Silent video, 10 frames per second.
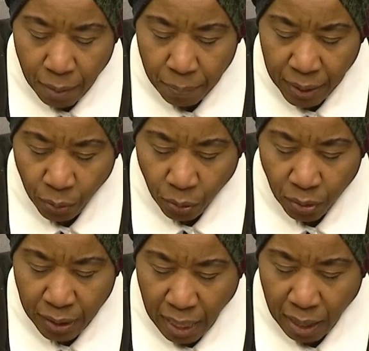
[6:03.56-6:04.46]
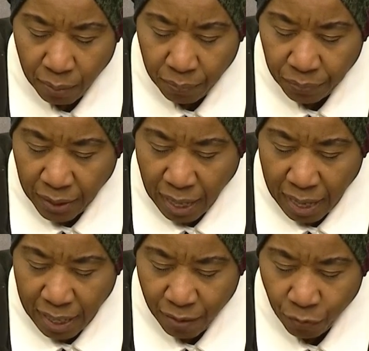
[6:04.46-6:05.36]
Behold, now
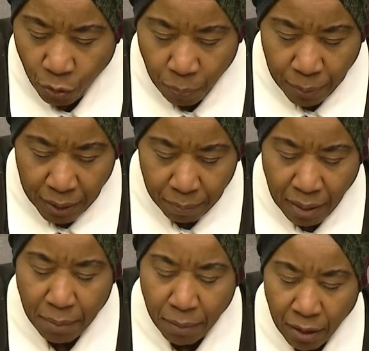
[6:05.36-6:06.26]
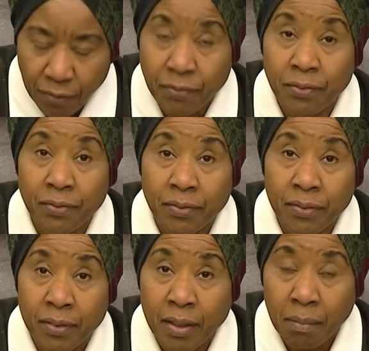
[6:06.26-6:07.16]
I have opened my mouth,
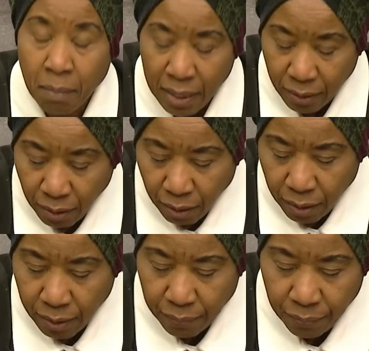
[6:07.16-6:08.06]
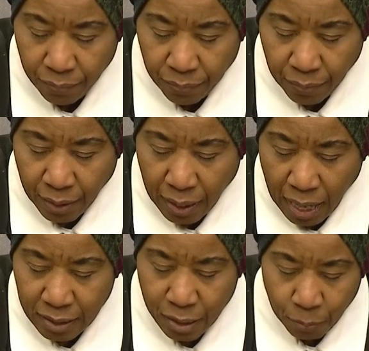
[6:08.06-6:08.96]
my tongue
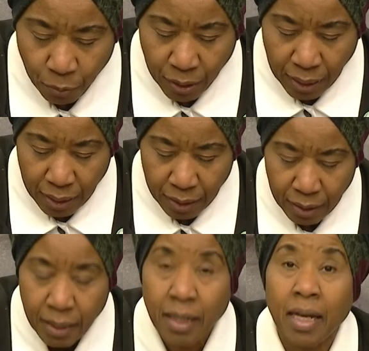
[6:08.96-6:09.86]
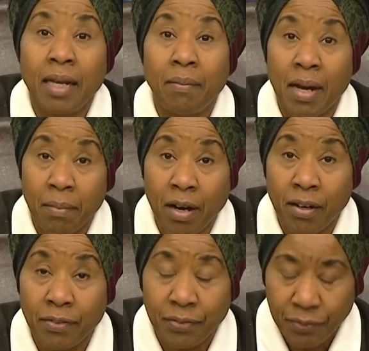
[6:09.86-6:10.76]
hath spoken in my mouth.